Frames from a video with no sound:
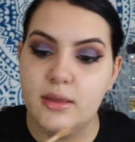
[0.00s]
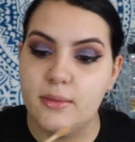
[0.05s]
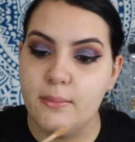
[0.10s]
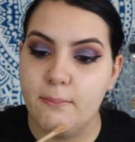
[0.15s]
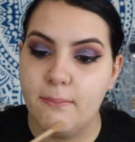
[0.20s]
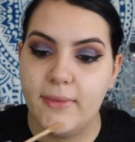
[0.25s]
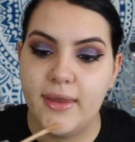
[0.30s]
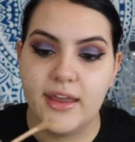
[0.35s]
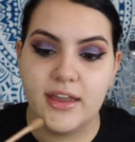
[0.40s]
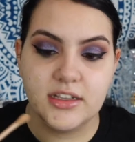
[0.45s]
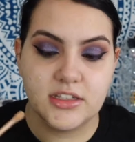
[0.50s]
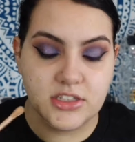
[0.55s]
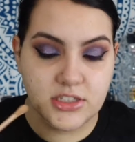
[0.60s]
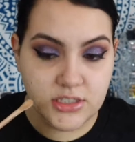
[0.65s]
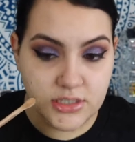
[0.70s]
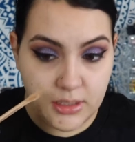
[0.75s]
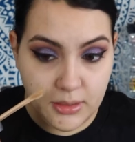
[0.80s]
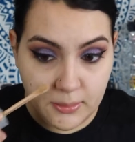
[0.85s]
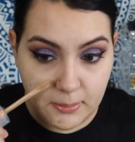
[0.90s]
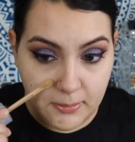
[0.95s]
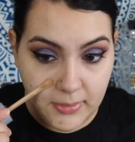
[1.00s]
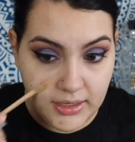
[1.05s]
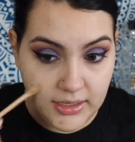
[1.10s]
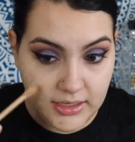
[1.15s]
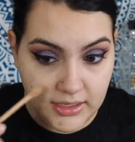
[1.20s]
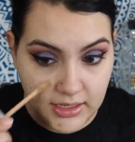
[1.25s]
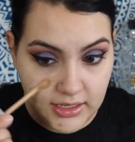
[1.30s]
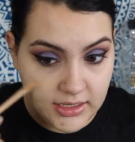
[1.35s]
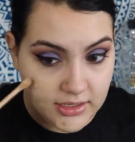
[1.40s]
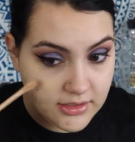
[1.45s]
match my
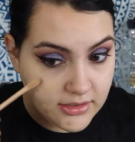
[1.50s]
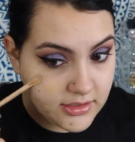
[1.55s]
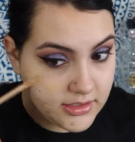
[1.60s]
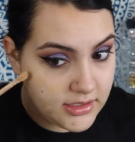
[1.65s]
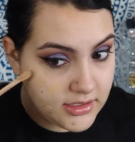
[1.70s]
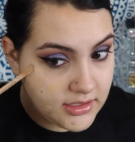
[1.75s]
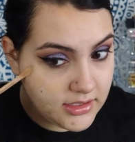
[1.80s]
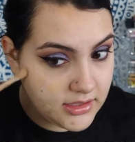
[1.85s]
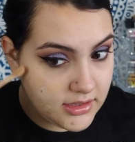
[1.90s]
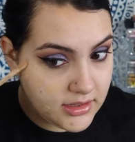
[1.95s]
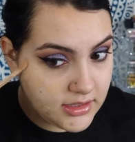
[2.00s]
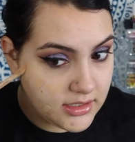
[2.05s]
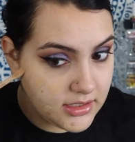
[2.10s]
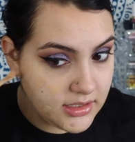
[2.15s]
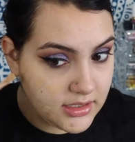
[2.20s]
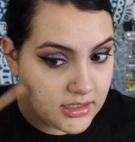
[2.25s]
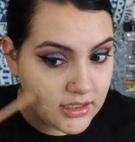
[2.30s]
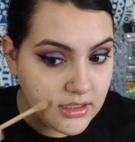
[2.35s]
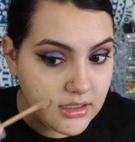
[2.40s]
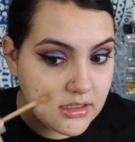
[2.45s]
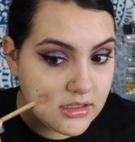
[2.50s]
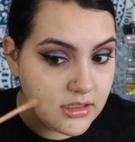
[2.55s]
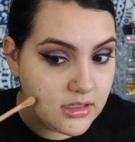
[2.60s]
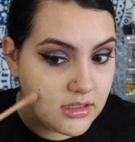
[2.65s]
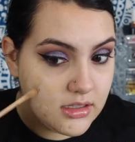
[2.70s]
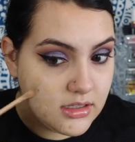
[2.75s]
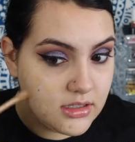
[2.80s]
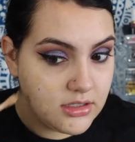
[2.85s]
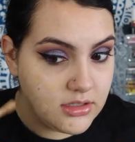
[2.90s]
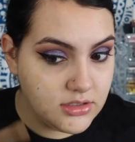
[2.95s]
neck or anything.
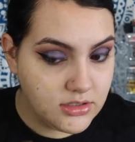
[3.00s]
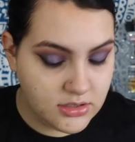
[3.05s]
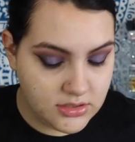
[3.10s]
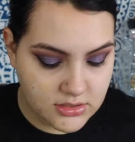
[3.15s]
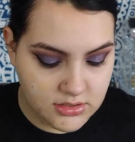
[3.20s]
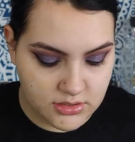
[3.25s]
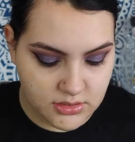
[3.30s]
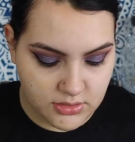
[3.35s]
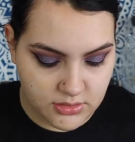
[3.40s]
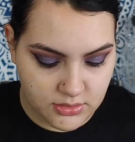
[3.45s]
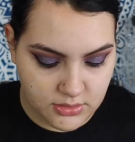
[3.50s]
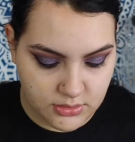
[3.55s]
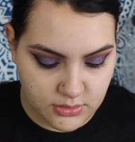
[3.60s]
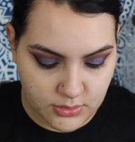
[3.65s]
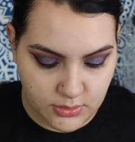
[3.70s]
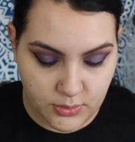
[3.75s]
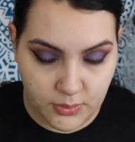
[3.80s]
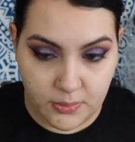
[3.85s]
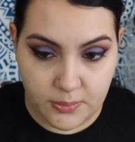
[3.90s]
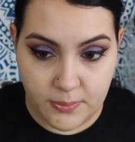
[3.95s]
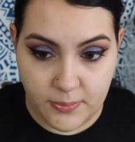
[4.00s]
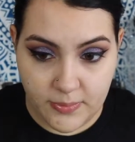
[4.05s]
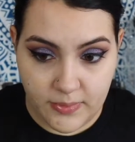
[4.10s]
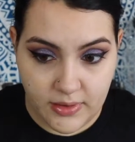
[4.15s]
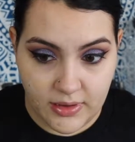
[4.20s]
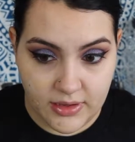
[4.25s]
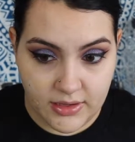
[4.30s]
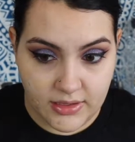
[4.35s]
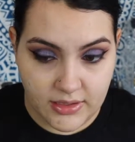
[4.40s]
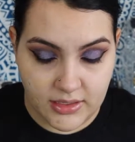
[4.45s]
So
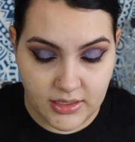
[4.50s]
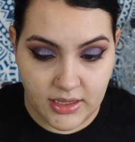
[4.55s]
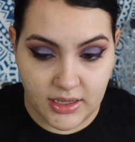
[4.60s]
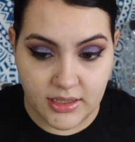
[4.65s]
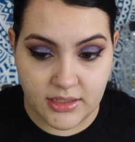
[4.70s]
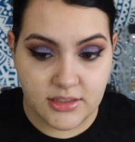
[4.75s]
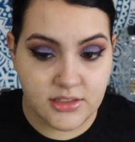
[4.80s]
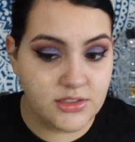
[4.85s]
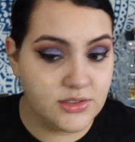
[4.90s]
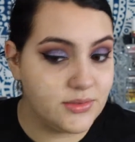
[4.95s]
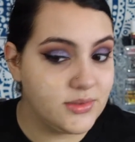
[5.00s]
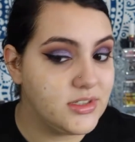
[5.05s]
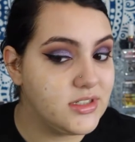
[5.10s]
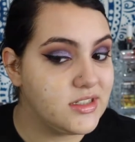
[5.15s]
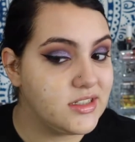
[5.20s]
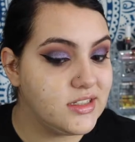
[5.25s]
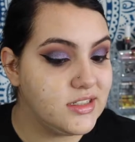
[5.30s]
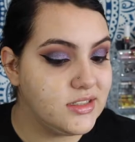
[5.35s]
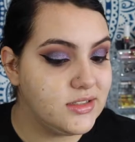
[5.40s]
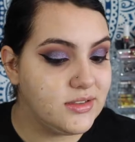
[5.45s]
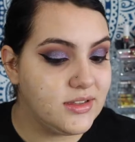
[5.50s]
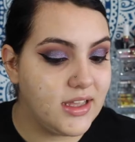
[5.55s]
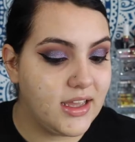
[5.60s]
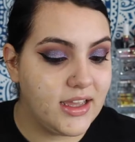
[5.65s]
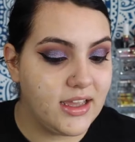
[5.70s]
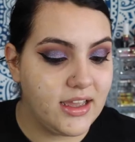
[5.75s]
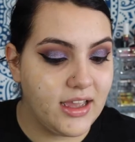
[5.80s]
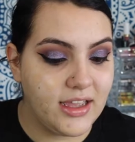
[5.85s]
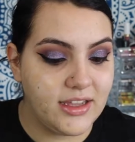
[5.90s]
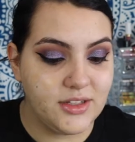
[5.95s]
yeah, so we're just going to do
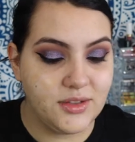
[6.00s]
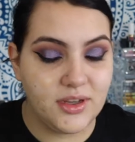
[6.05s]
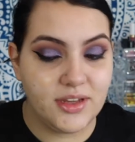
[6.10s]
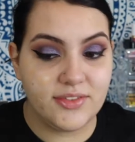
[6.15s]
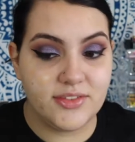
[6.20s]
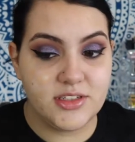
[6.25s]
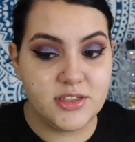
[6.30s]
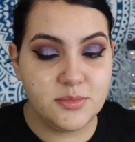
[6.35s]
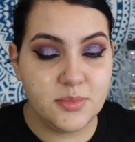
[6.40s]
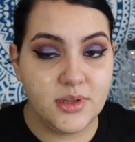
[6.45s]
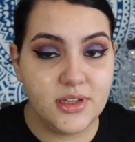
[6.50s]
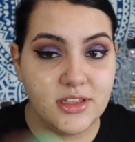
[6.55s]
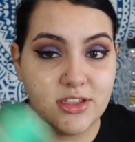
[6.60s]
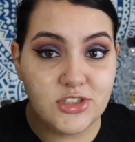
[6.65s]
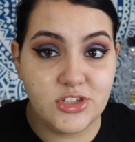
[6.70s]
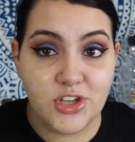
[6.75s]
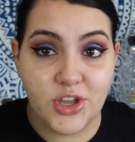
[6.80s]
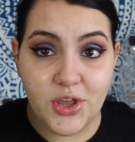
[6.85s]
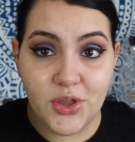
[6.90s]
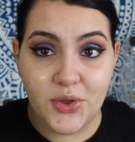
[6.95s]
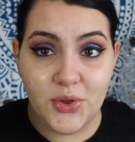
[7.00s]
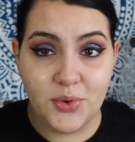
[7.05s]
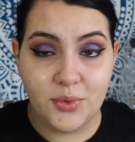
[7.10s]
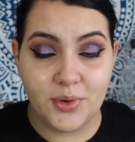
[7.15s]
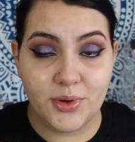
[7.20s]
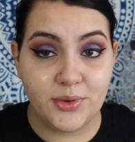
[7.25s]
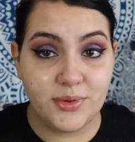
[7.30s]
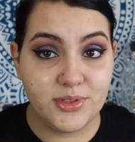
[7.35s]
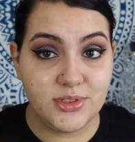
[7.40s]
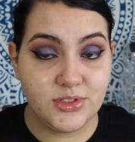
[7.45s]
that. I do have a sponge.
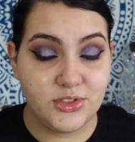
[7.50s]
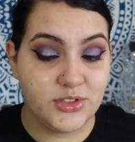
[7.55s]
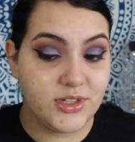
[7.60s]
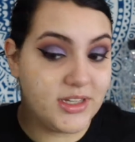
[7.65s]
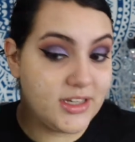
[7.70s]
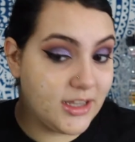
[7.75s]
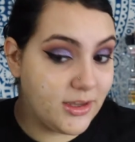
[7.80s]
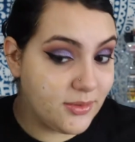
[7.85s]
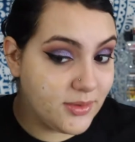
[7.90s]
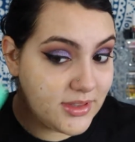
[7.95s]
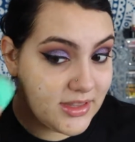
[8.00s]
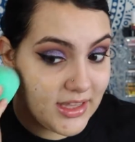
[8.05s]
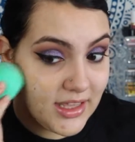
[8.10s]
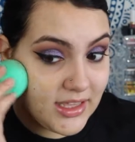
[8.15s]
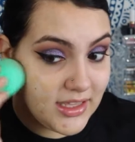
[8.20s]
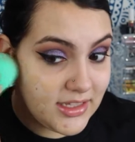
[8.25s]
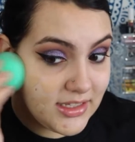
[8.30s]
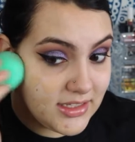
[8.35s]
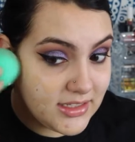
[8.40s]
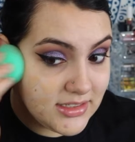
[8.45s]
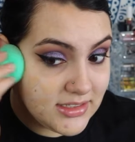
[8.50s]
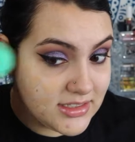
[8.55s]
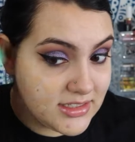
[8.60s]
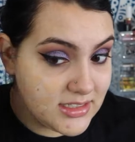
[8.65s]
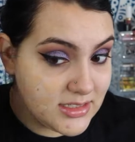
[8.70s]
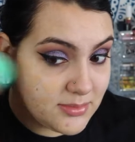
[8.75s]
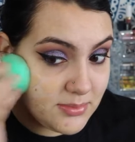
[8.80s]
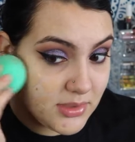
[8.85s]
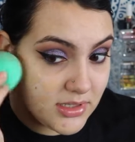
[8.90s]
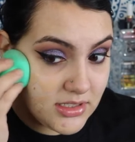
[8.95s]
We're going to try it out with a
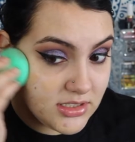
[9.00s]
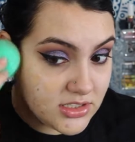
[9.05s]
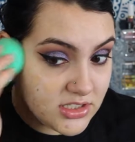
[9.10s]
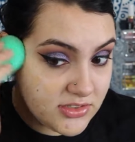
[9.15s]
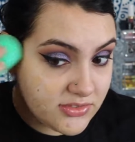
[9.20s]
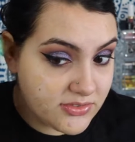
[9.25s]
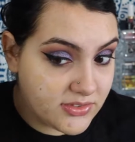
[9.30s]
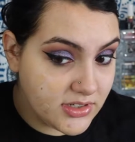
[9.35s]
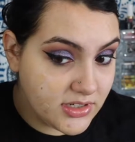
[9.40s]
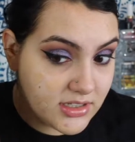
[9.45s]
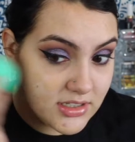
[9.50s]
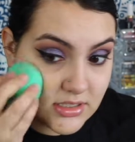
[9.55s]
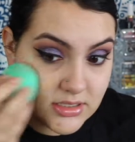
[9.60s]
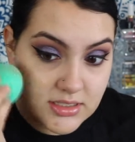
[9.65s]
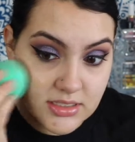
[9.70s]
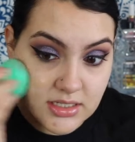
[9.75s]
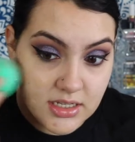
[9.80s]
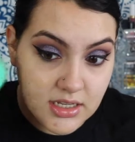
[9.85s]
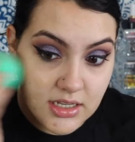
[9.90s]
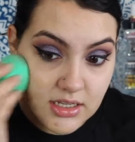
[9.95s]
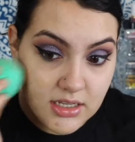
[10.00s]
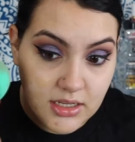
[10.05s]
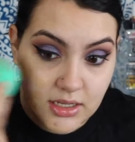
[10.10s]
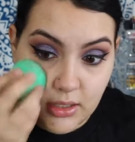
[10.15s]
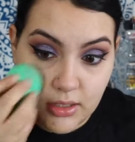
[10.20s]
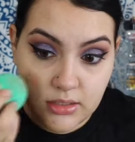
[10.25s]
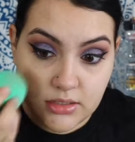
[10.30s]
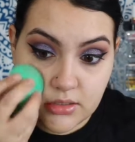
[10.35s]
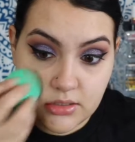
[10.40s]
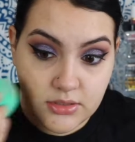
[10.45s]
sponge first
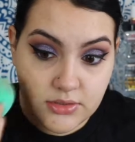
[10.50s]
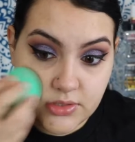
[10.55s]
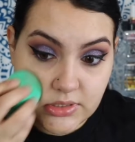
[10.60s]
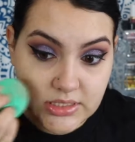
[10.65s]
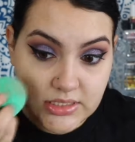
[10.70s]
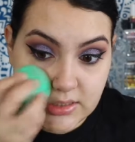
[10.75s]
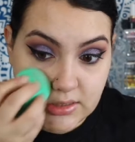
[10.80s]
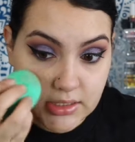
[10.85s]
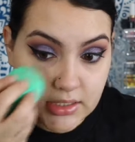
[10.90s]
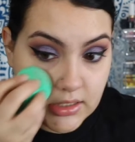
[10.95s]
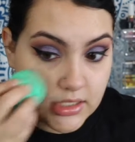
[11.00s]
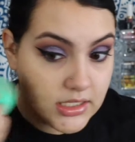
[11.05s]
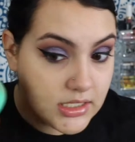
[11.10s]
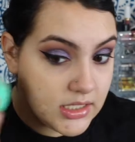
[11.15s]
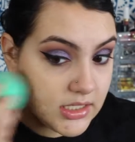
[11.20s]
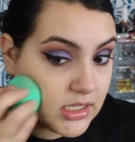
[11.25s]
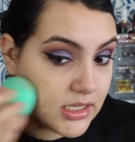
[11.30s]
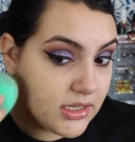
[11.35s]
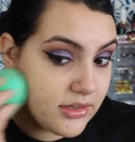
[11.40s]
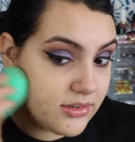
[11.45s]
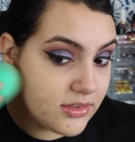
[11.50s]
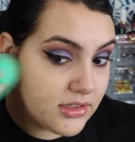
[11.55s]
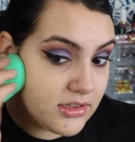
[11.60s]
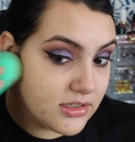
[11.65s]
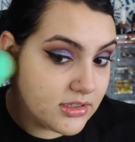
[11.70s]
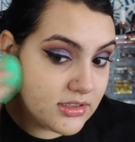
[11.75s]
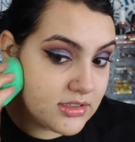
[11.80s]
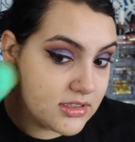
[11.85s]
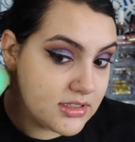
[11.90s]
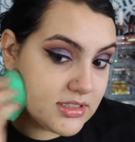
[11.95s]
to see how it
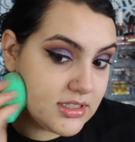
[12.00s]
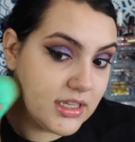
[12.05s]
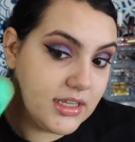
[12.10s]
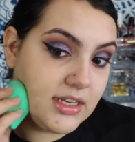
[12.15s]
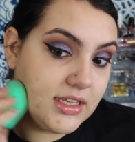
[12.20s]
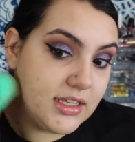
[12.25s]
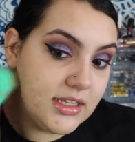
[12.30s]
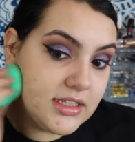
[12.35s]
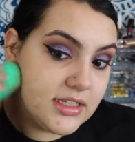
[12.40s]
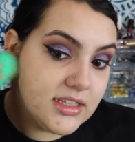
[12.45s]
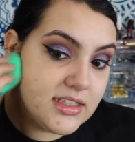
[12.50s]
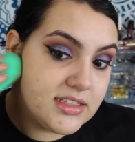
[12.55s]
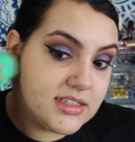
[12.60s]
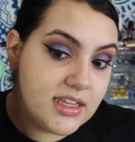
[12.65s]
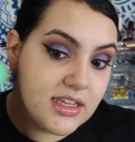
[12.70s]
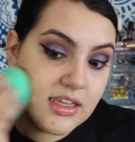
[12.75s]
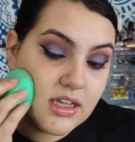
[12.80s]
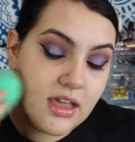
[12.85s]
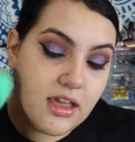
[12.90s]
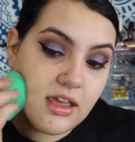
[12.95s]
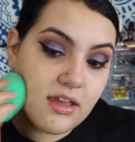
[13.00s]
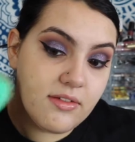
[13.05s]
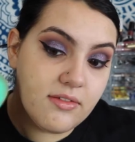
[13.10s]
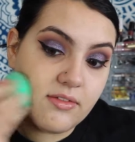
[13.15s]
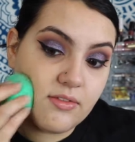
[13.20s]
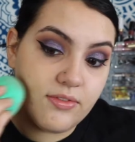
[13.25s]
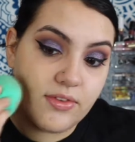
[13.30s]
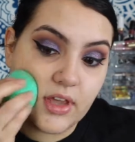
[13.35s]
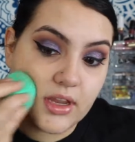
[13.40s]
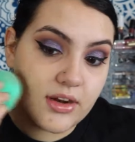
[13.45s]
looks. And it is
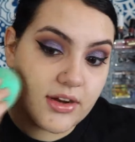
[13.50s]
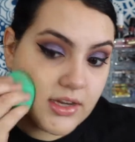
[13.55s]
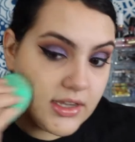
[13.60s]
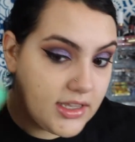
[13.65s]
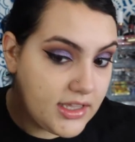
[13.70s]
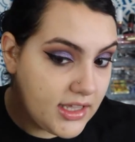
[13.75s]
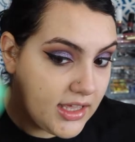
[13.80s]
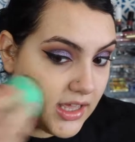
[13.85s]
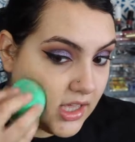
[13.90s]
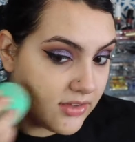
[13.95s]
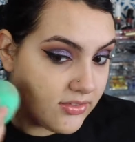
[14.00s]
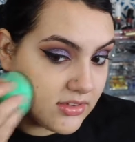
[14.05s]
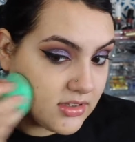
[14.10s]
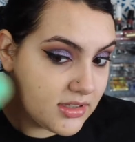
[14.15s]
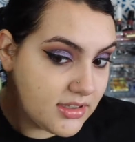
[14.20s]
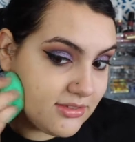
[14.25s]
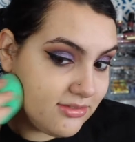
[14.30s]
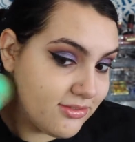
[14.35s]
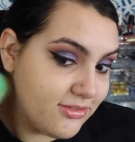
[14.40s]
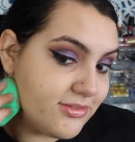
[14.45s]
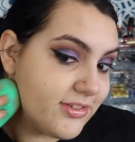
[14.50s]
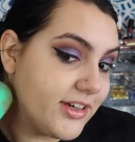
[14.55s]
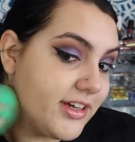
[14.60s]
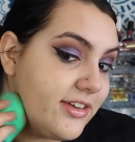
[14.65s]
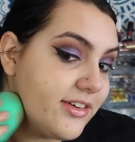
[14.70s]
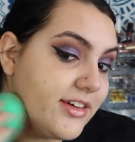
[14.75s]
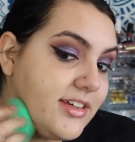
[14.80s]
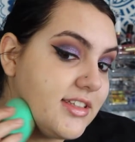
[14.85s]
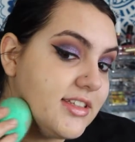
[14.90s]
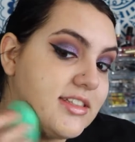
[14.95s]
very heavily
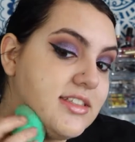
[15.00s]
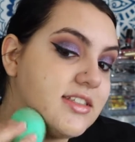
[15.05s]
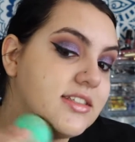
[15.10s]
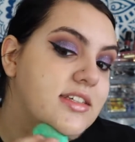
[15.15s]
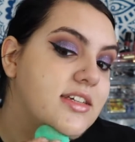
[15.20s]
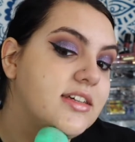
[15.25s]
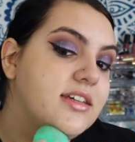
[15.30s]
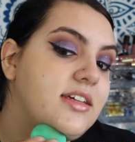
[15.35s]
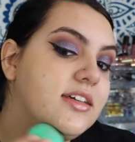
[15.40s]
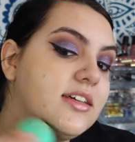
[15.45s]
fragranced,